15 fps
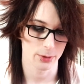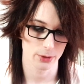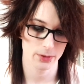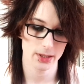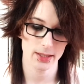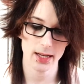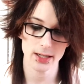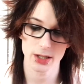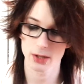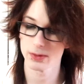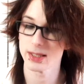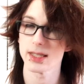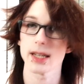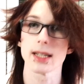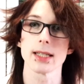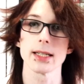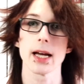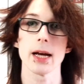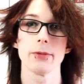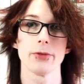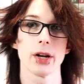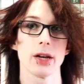So this is actually the second
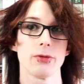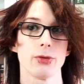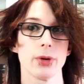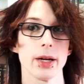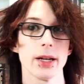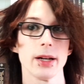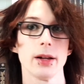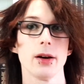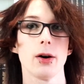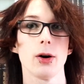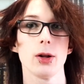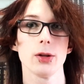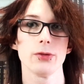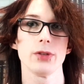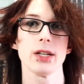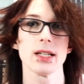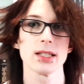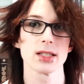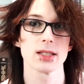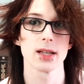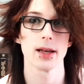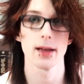time that I've read all of
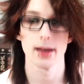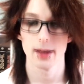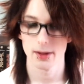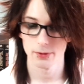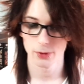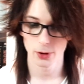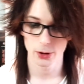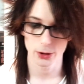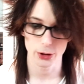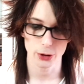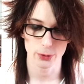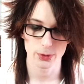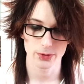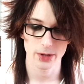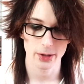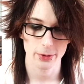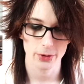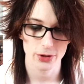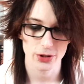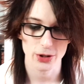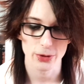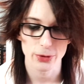these volumes that I'm going
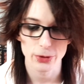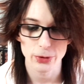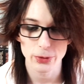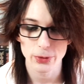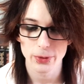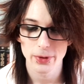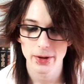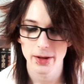to show you,